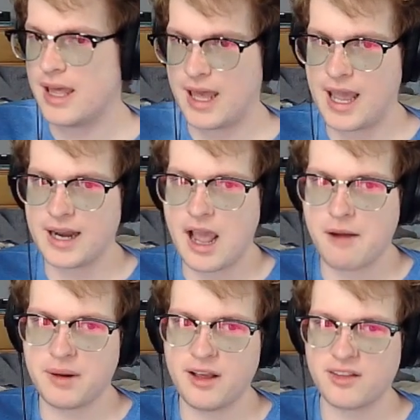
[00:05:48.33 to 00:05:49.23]
And
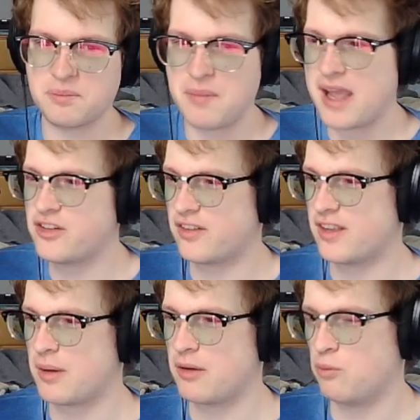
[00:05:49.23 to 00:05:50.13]
everybody else may just
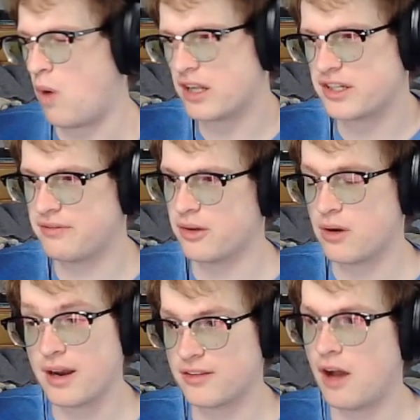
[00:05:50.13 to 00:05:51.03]
sit around and watch if they're
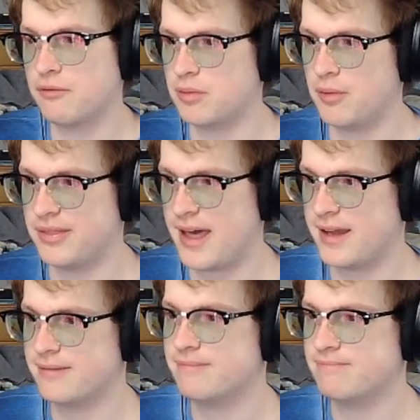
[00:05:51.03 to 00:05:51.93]
not as comfortable with that.
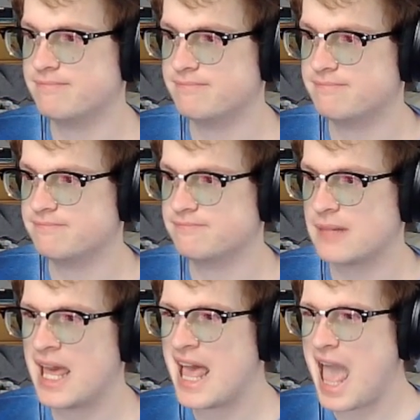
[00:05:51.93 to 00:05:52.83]

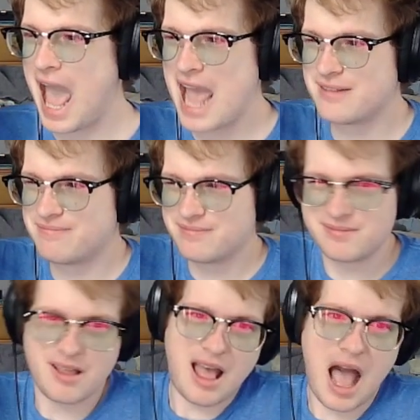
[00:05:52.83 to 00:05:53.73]
And
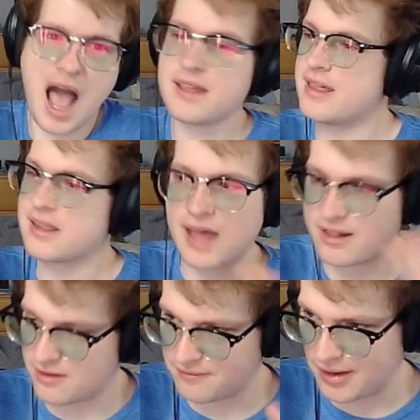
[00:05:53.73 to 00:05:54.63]
I think
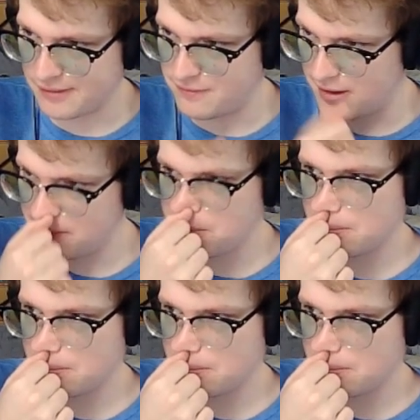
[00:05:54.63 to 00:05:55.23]
that's not very fun.